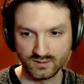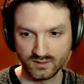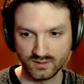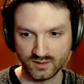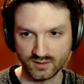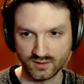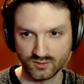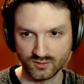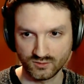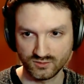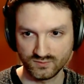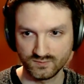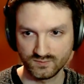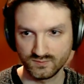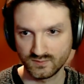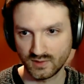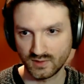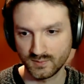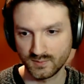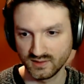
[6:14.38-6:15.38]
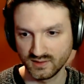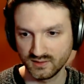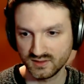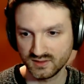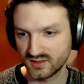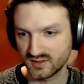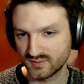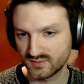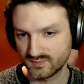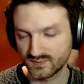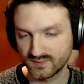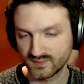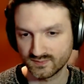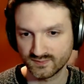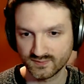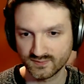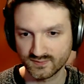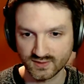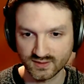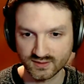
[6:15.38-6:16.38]
I mean, this is
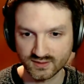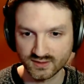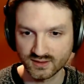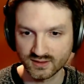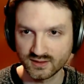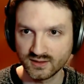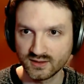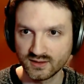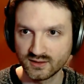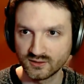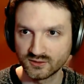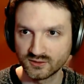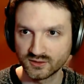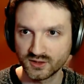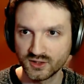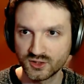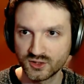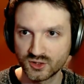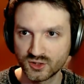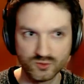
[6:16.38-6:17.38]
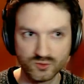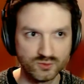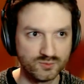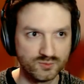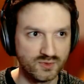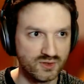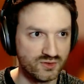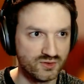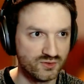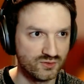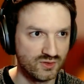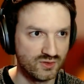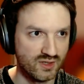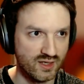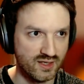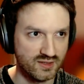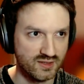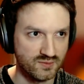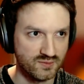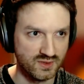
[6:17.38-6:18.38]
a long issue because there
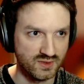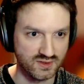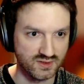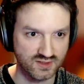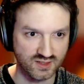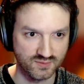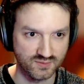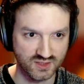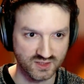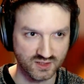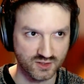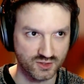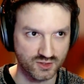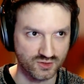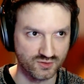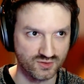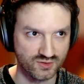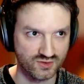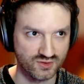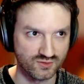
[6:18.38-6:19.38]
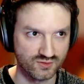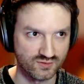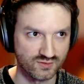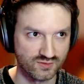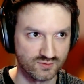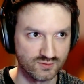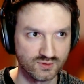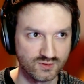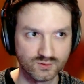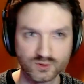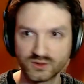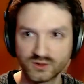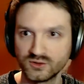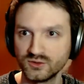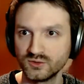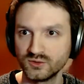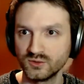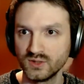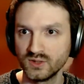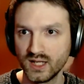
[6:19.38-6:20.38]
has been some discussions on what to
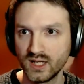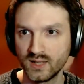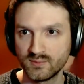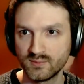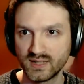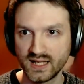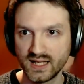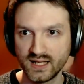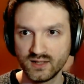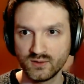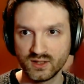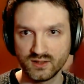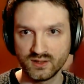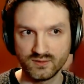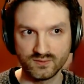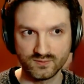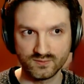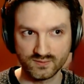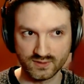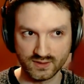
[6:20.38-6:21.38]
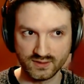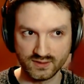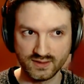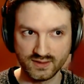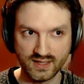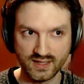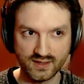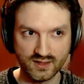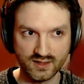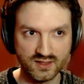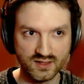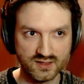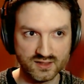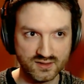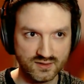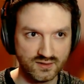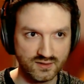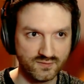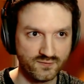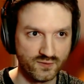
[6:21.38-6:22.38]
do. But anyway, that is
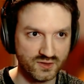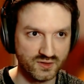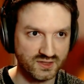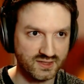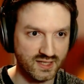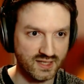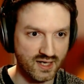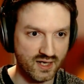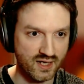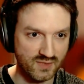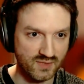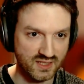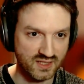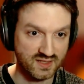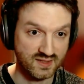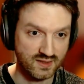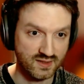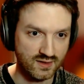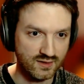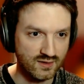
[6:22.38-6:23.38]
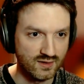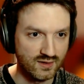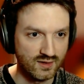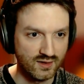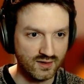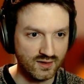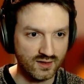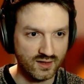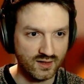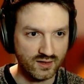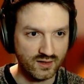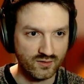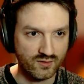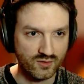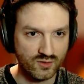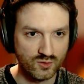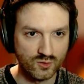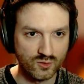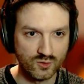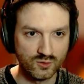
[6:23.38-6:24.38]
the first time, let's say, I
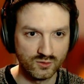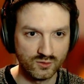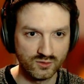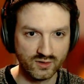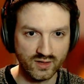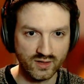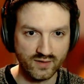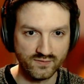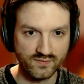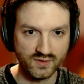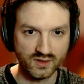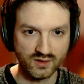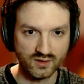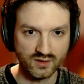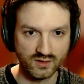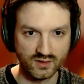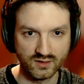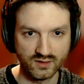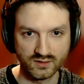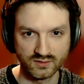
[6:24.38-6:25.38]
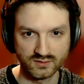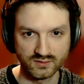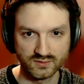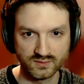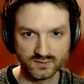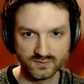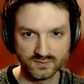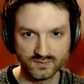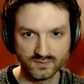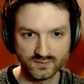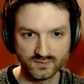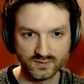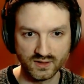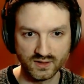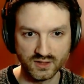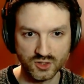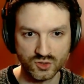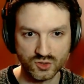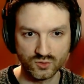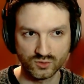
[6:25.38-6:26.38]
recall having an
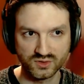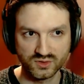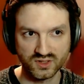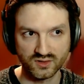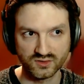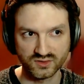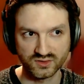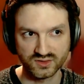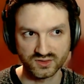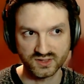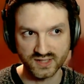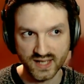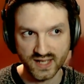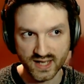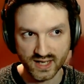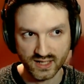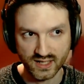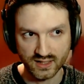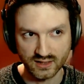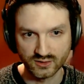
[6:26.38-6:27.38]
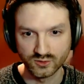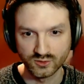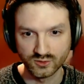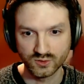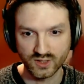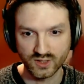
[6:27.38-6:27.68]
issue on CI. Although